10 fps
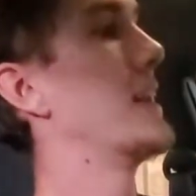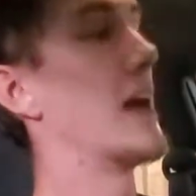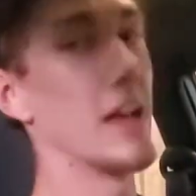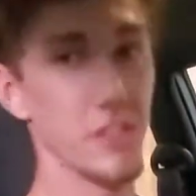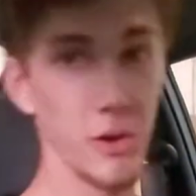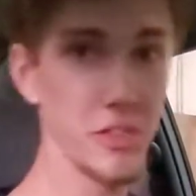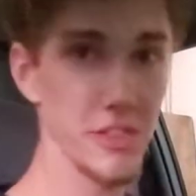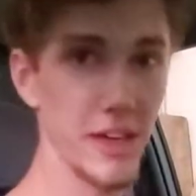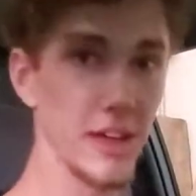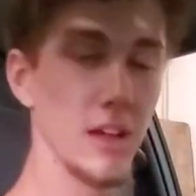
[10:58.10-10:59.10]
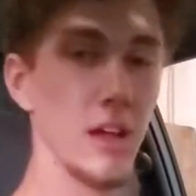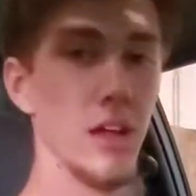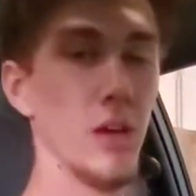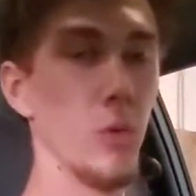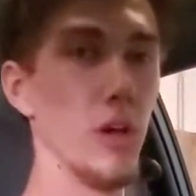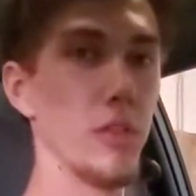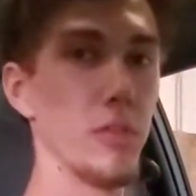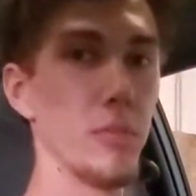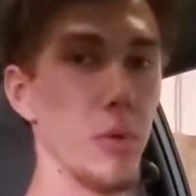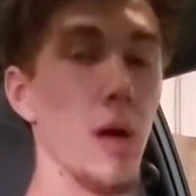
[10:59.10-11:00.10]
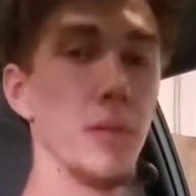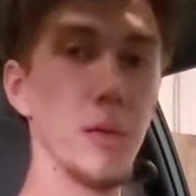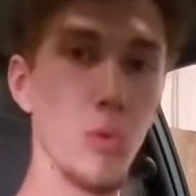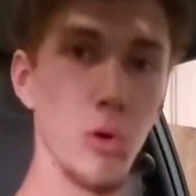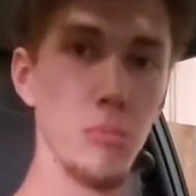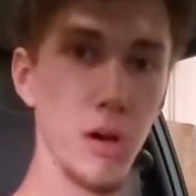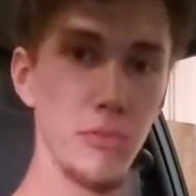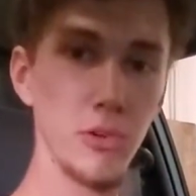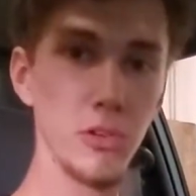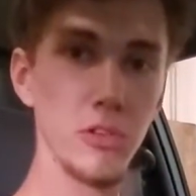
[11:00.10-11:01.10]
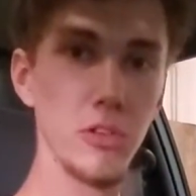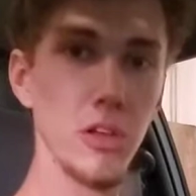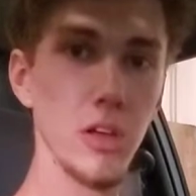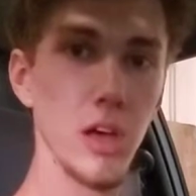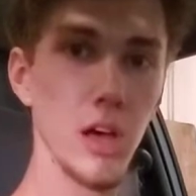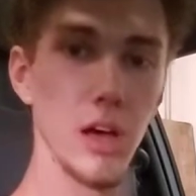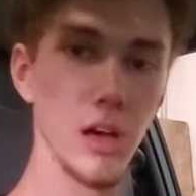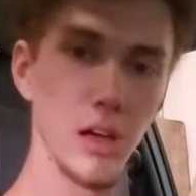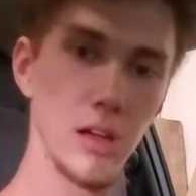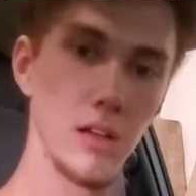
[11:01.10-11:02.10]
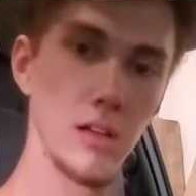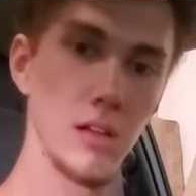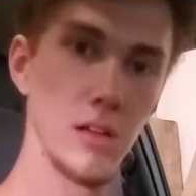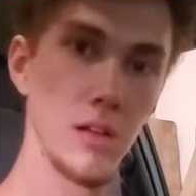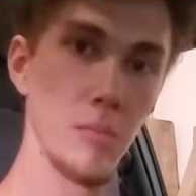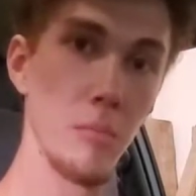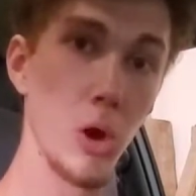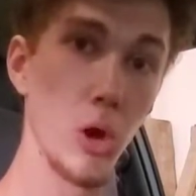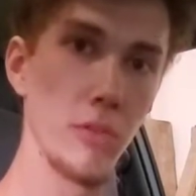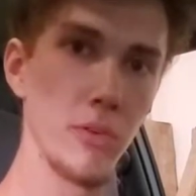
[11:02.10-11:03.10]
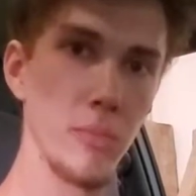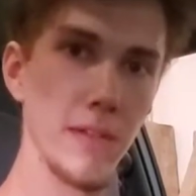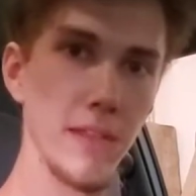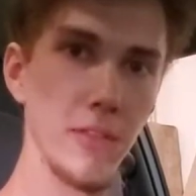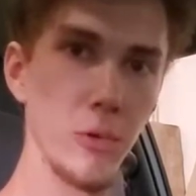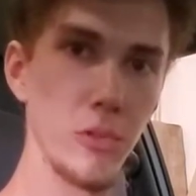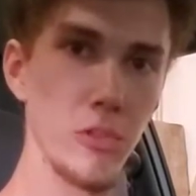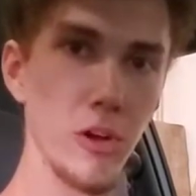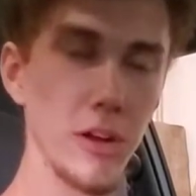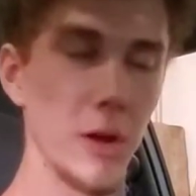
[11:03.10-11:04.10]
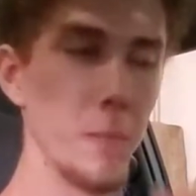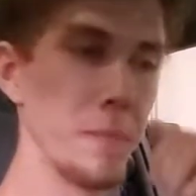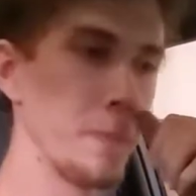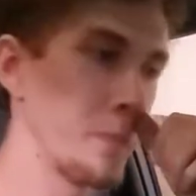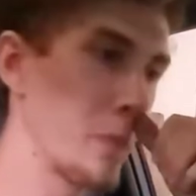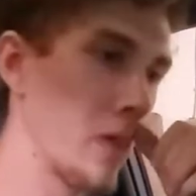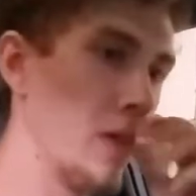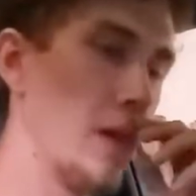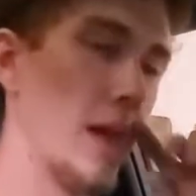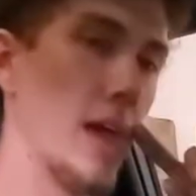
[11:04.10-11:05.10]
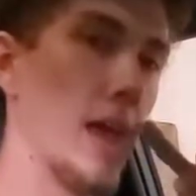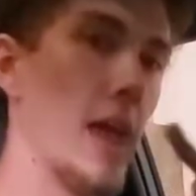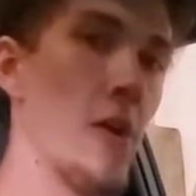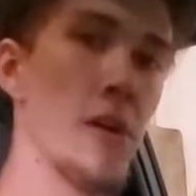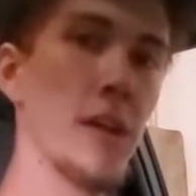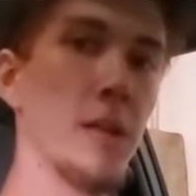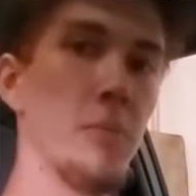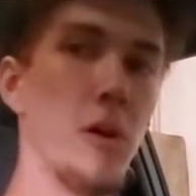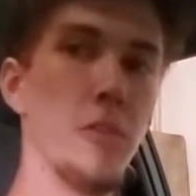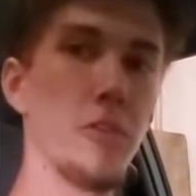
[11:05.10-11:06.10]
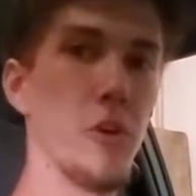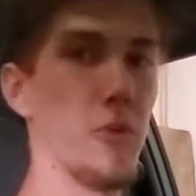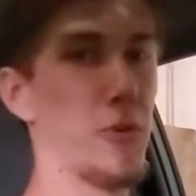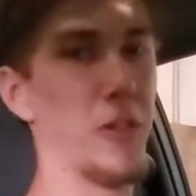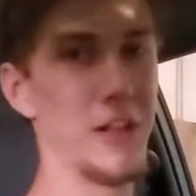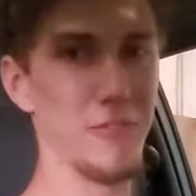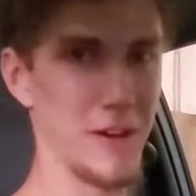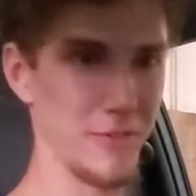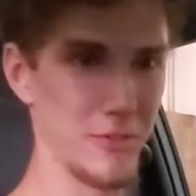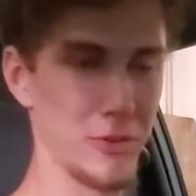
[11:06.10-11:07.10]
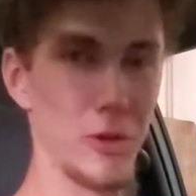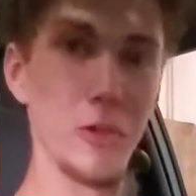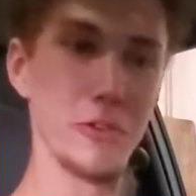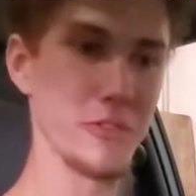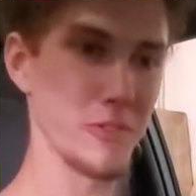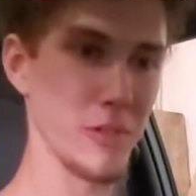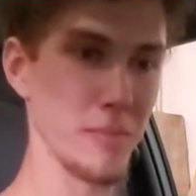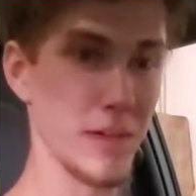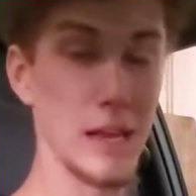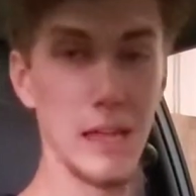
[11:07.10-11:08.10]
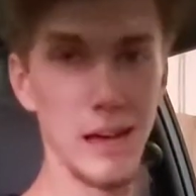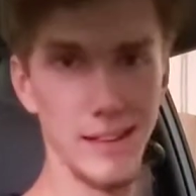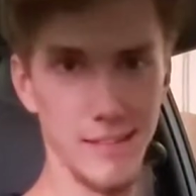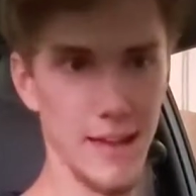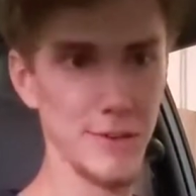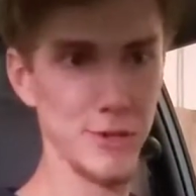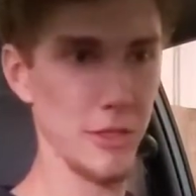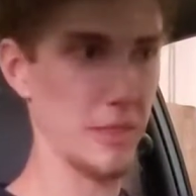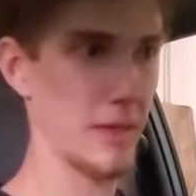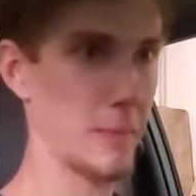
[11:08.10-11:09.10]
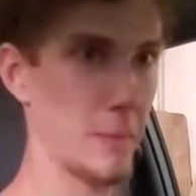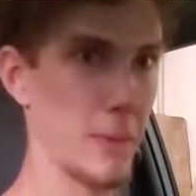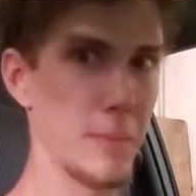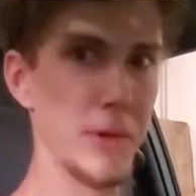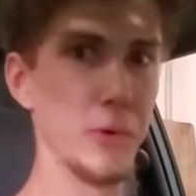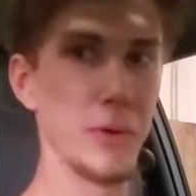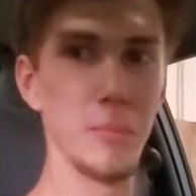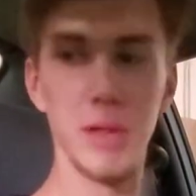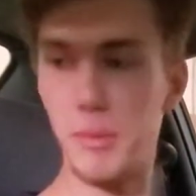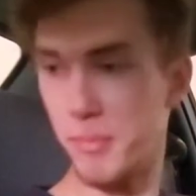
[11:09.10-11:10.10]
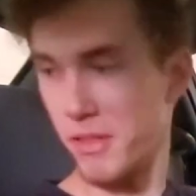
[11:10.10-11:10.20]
As I was saying, with probably a more muffled bark from my landlord's dog. Now, Eric had bought this car for like $500 or something, and he got attached to the thing. I mean, who can blame him?